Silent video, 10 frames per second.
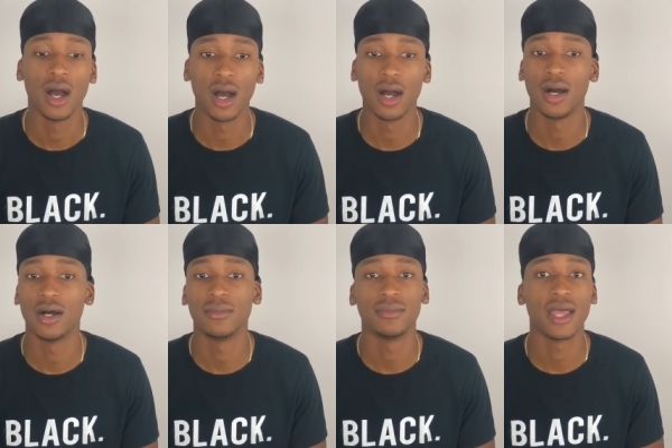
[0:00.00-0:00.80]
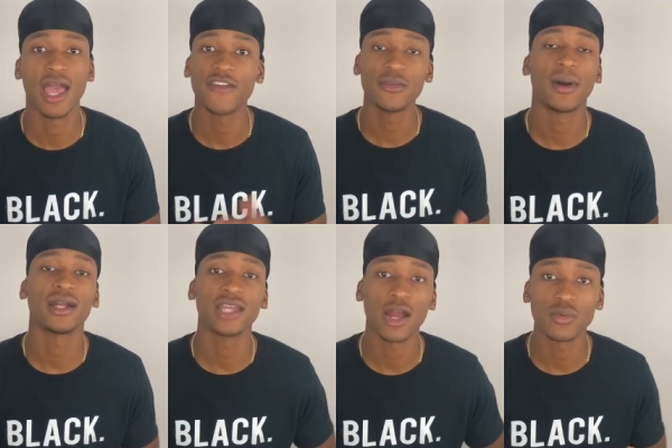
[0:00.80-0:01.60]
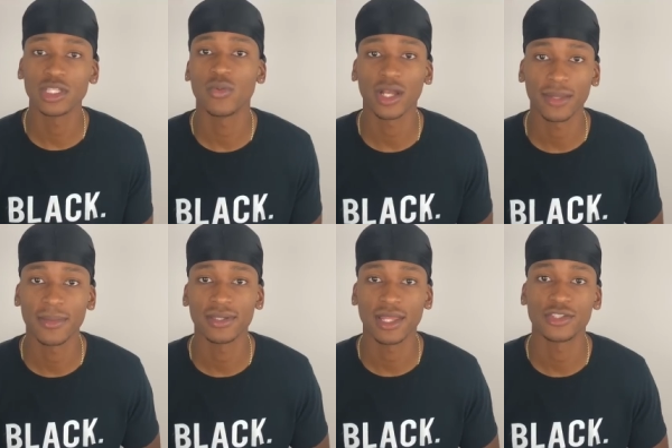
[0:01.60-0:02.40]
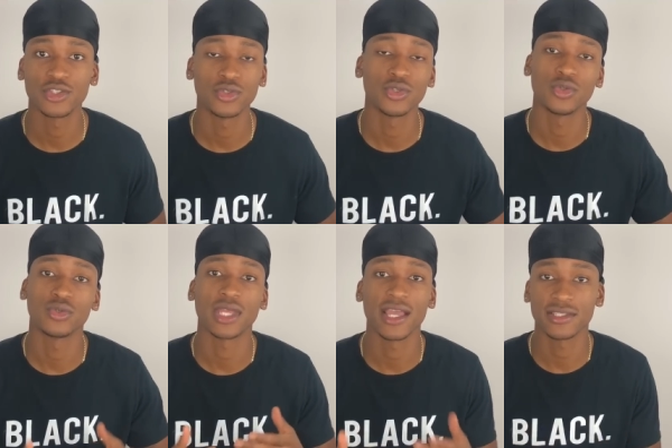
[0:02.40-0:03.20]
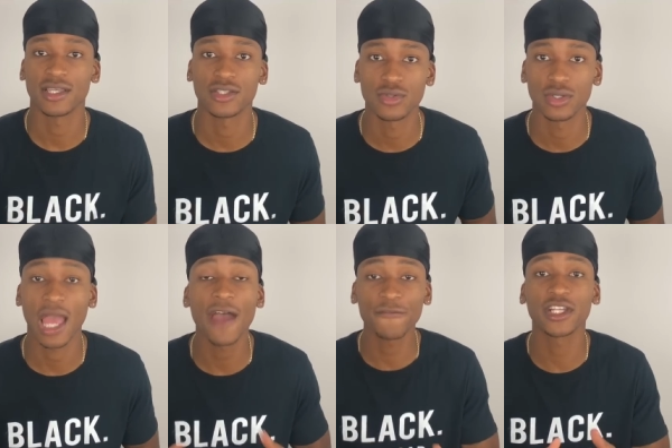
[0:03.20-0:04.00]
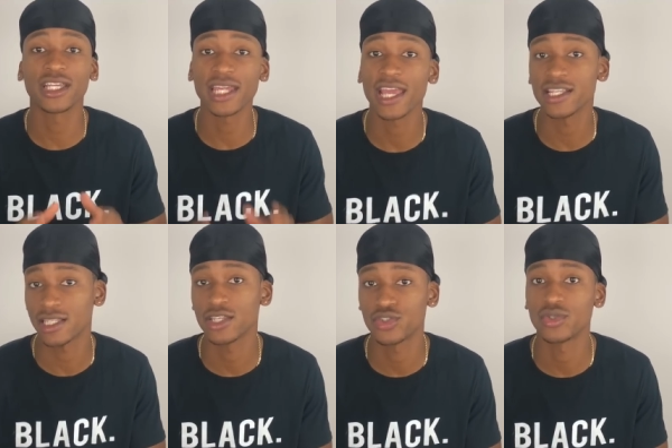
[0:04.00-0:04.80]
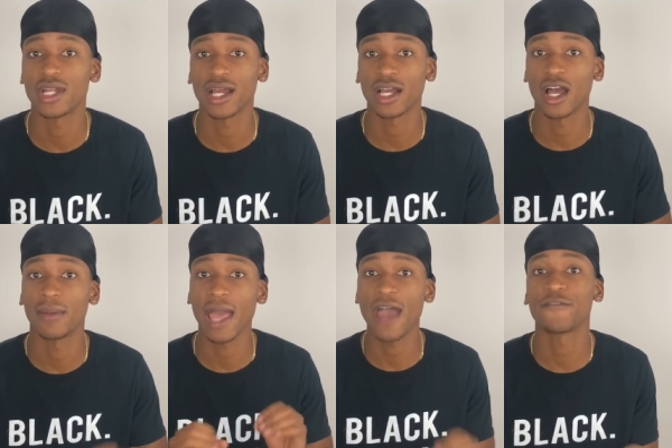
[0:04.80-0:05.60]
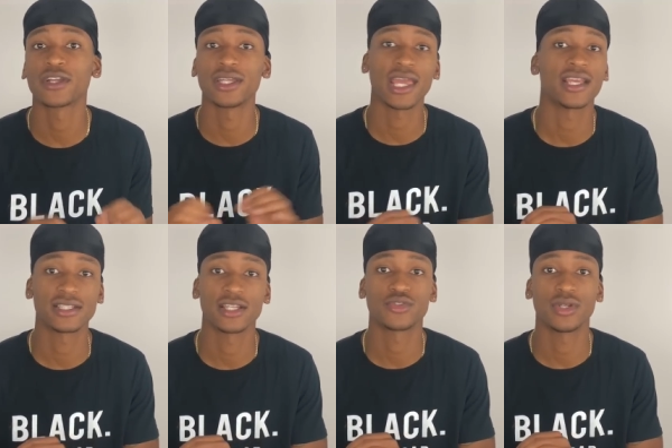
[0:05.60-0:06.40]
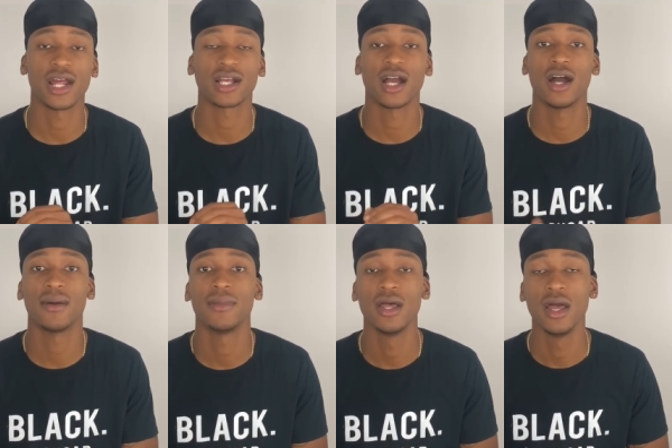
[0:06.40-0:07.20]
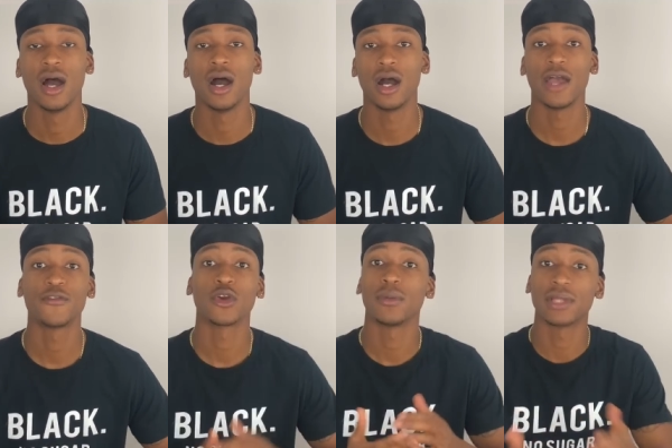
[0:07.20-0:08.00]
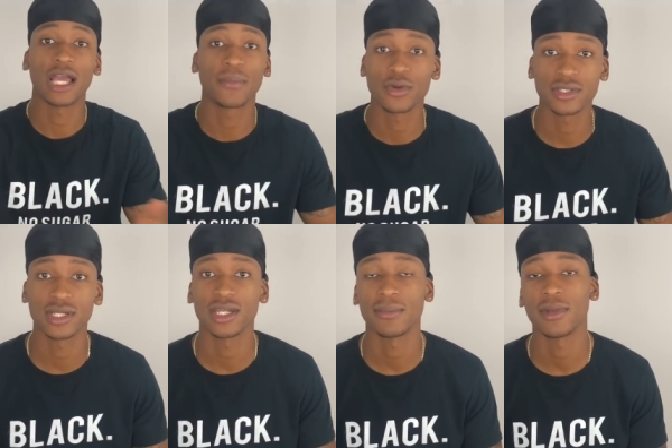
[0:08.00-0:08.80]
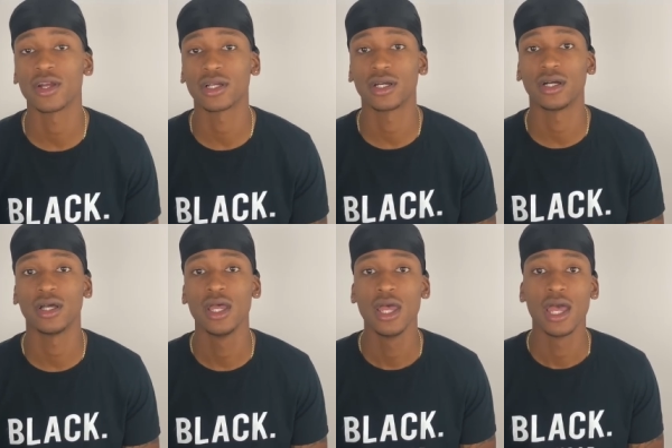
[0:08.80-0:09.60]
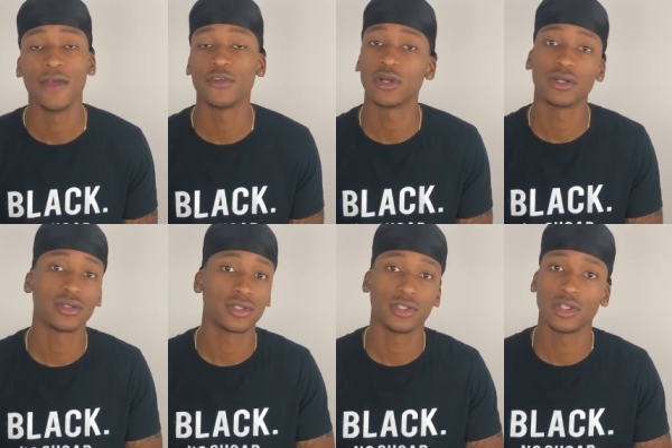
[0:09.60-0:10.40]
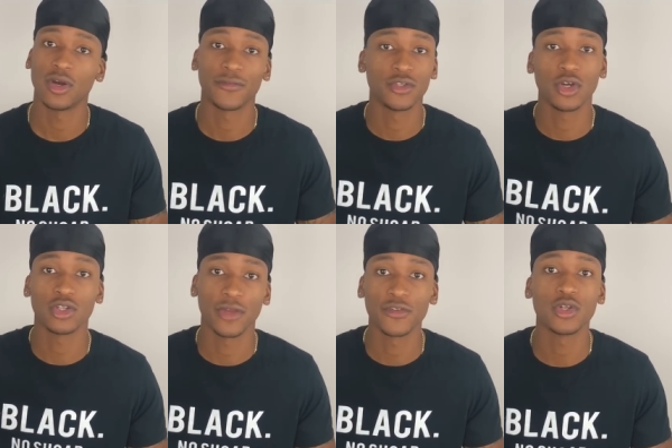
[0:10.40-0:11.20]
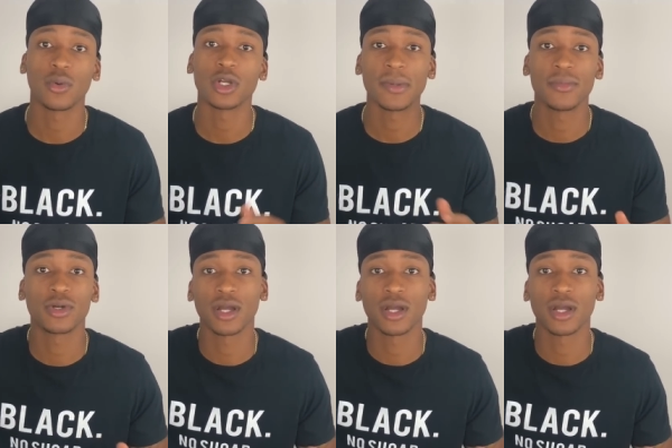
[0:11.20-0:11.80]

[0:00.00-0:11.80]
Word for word: Um, everybody, I really recommend that you use Ancestry, AfricanAncestry.com, AfricanAncestry.com. Uh, if you're a black person in America, if you're, you know, if you know, if you know where people